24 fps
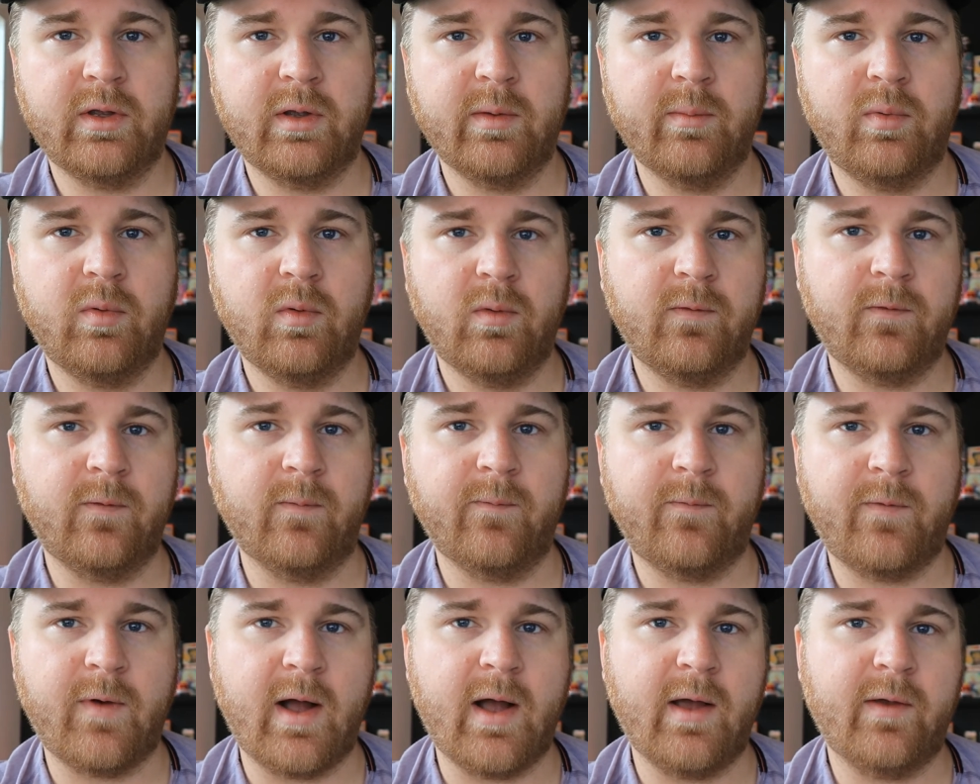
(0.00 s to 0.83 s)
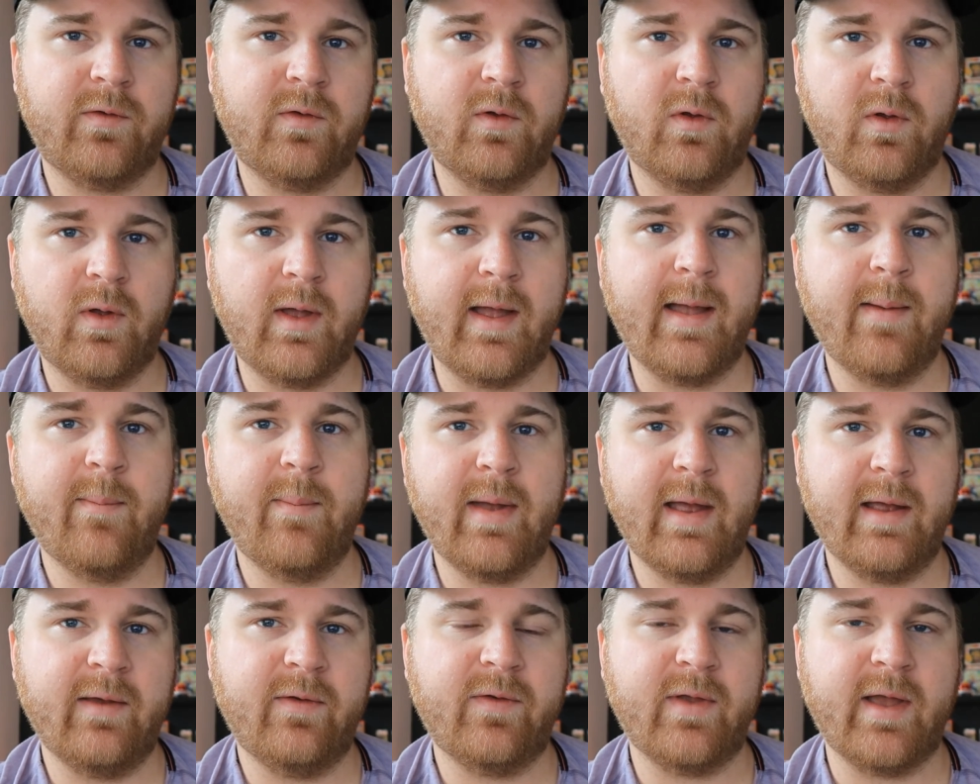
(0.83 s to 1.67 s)
you can pull from Fossil and
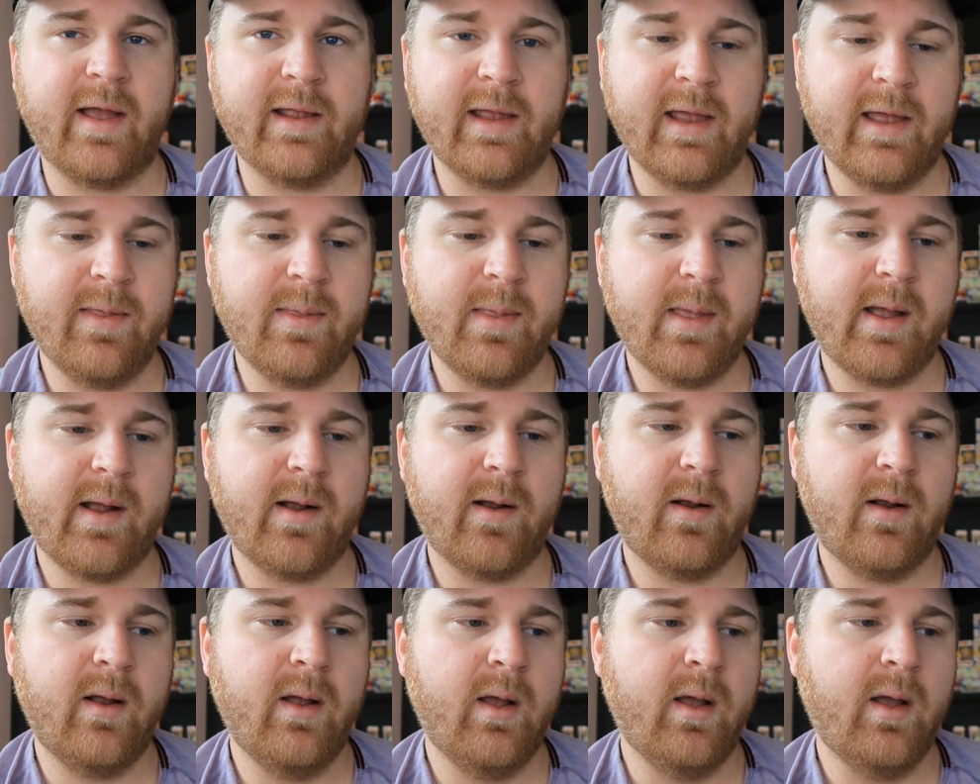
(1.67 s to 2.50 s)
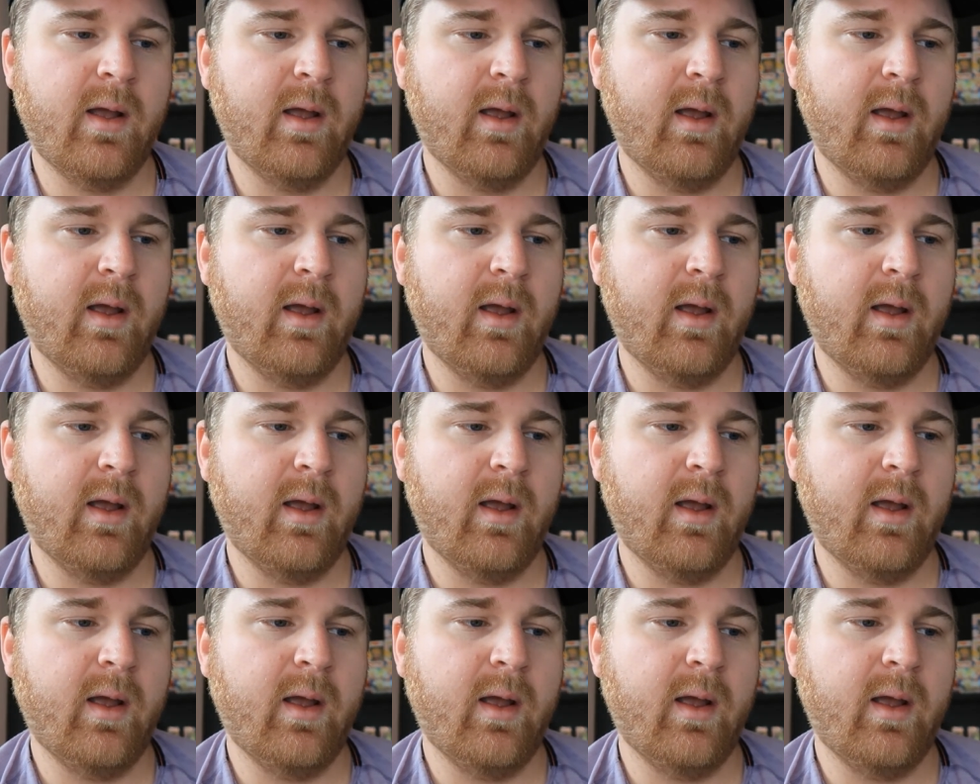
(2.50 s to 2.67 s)
base set in there.